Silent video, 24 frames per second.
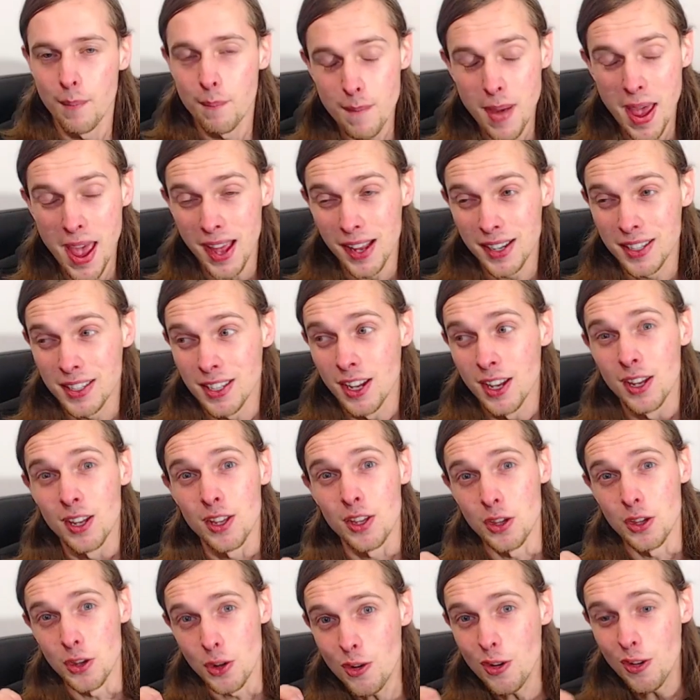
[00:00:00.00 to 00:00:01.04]
Matt,
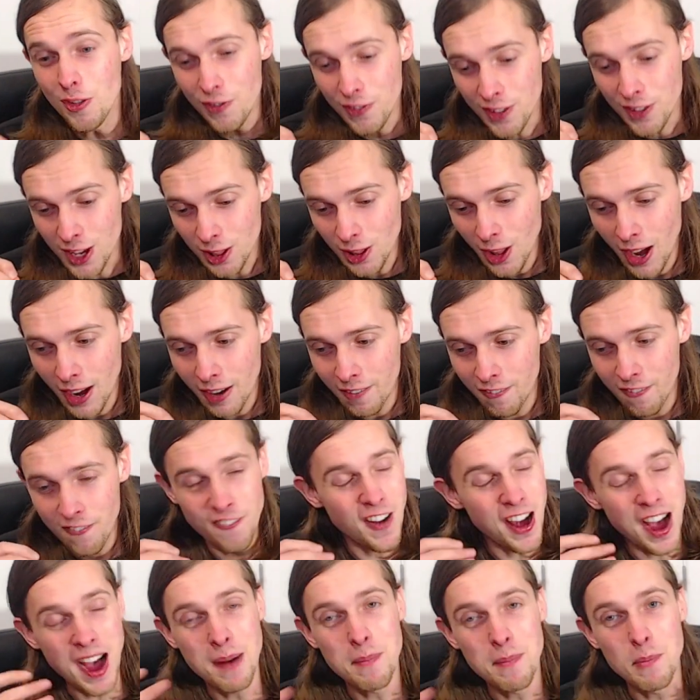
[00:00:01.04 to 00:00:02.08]
you feel like
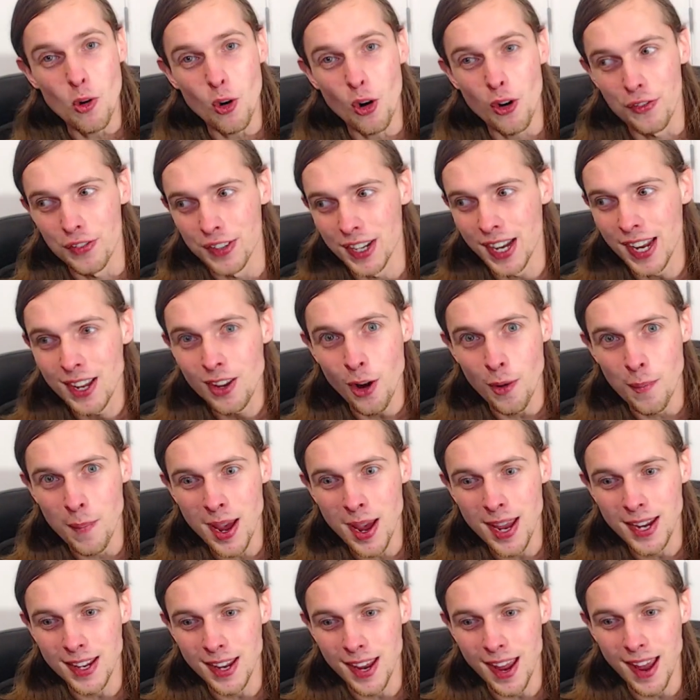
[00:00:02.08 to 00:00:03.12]
far more of an
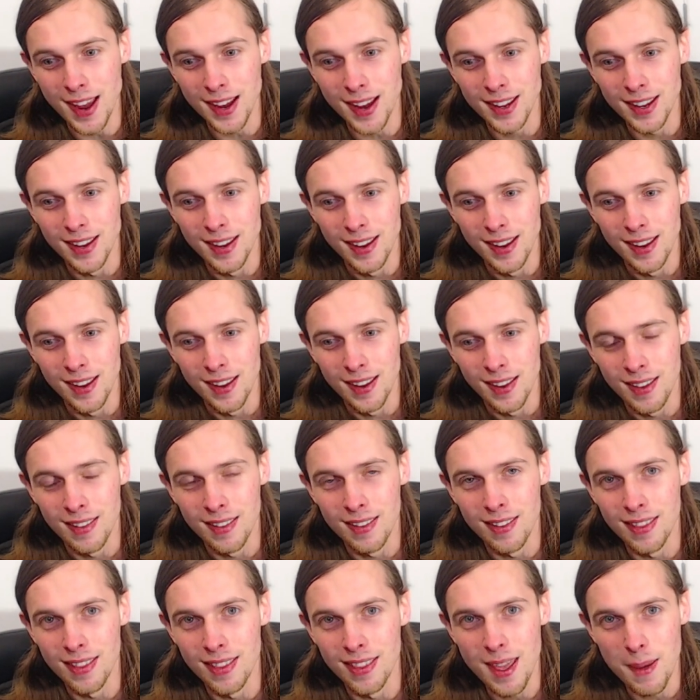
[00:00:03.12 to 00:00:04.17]
egomaniac
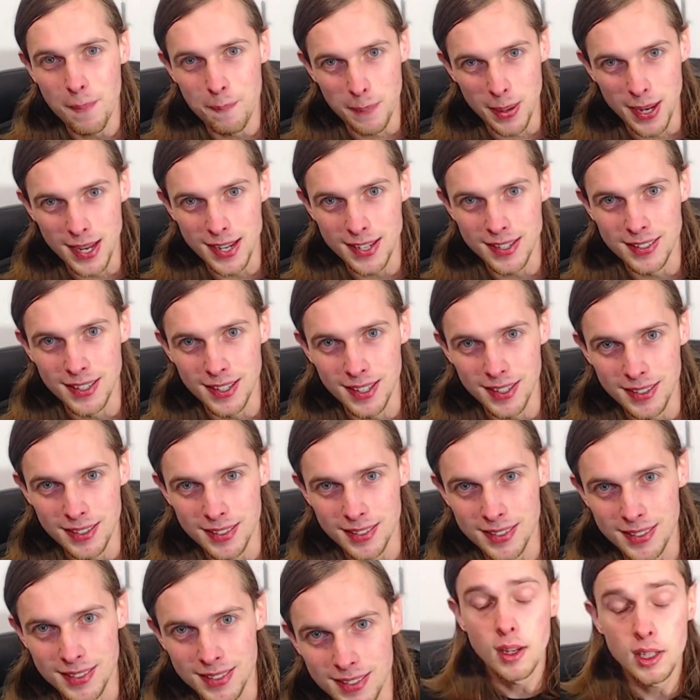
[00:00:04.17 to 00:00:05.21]
than Pete
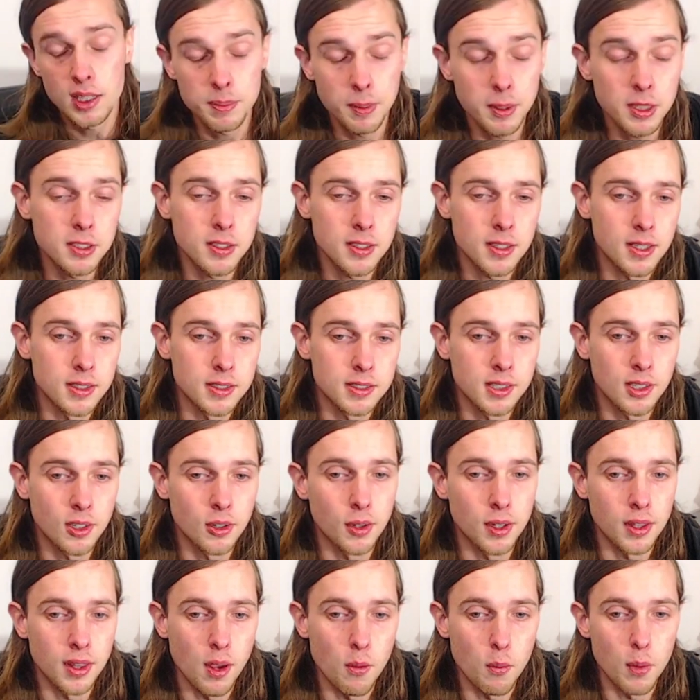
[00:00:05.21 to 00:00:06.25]
does. Especially
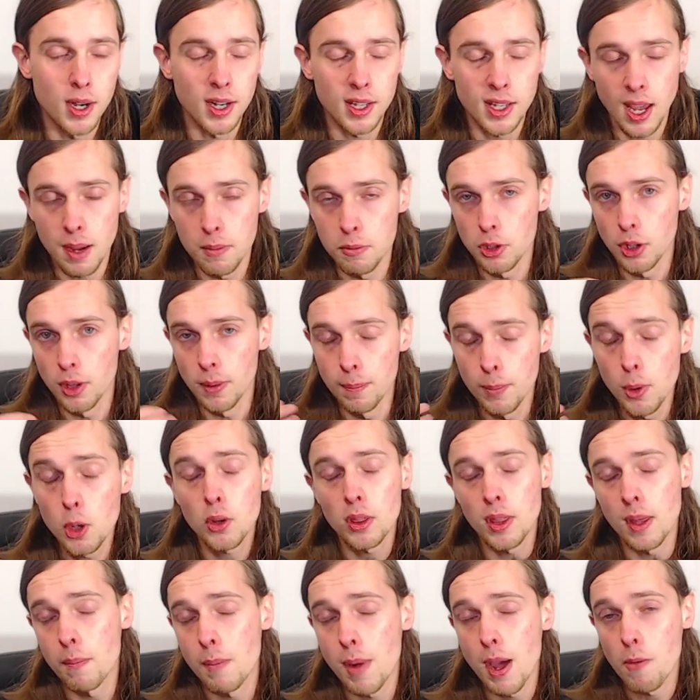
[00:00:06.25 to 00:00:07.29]
considering that when it came to the
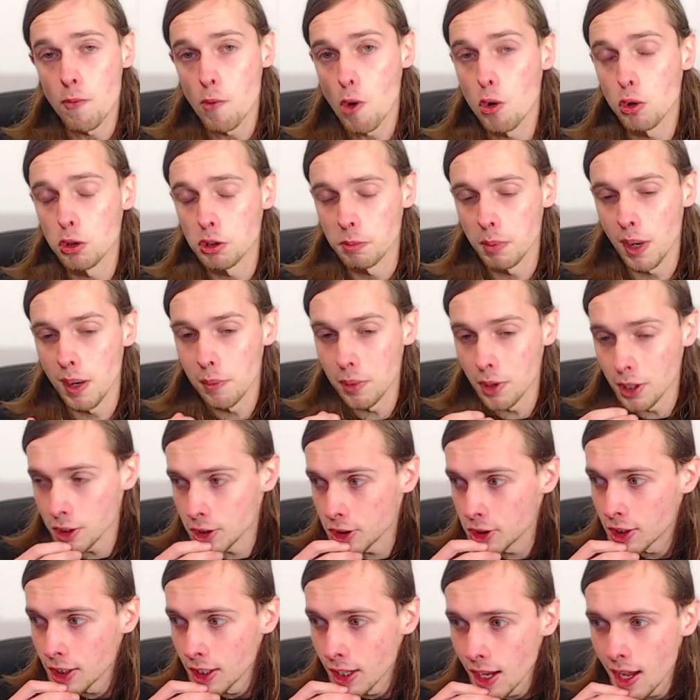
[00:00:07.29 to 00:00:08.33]
book that Matt Walsh
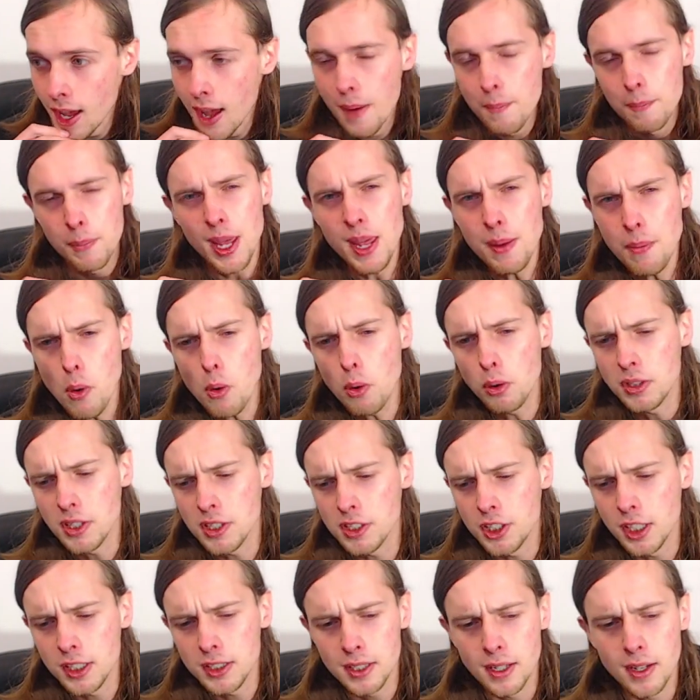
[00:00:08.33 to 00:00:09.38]
published, people
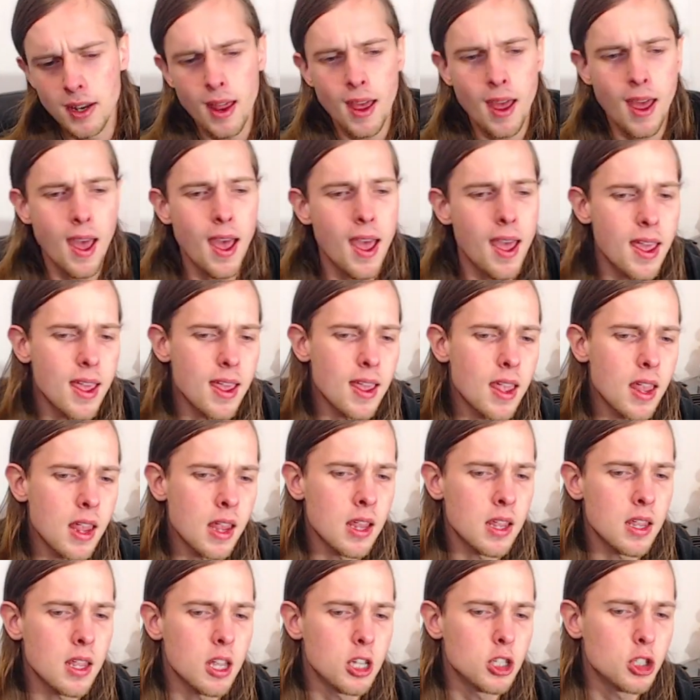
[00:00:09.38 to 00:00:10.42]
suggested
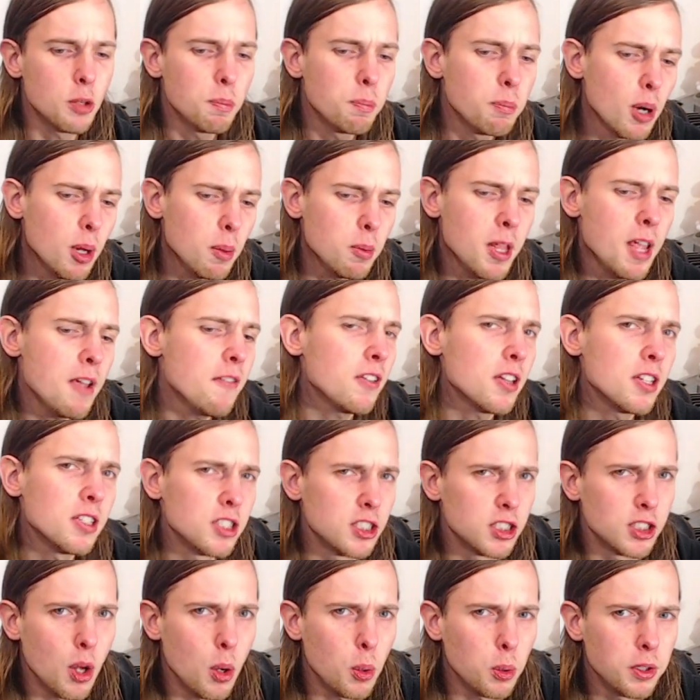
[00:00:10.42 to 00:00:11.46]
hey, you should probably have
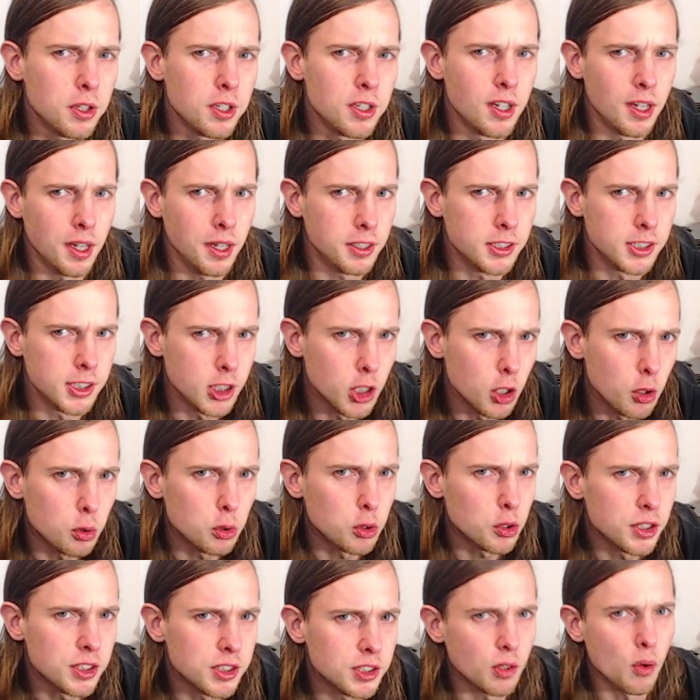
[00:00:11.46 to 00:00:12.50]
consulted a
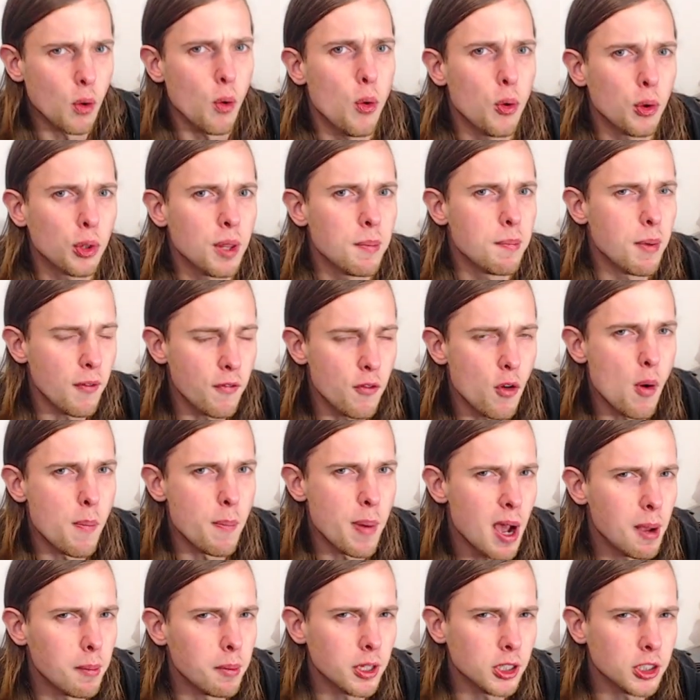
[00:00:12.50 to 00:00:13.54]
children's author before
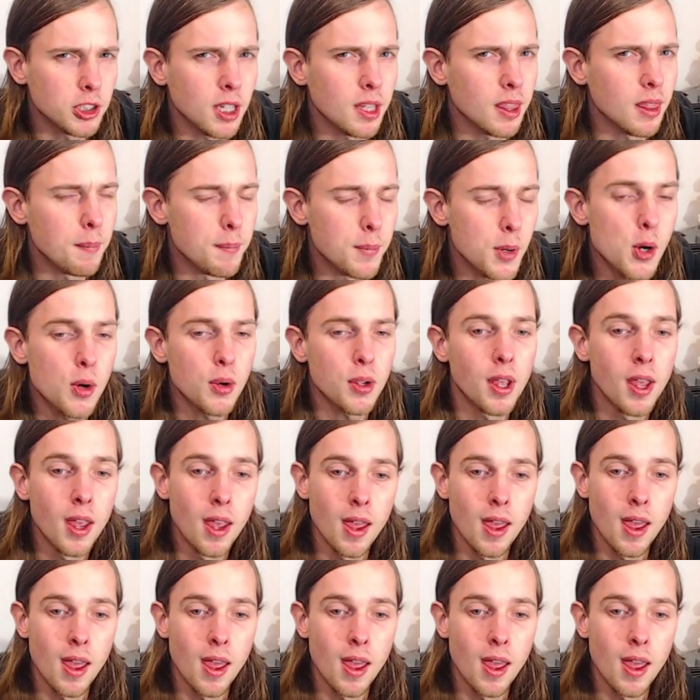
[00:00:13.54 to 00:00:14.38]
publishing the book.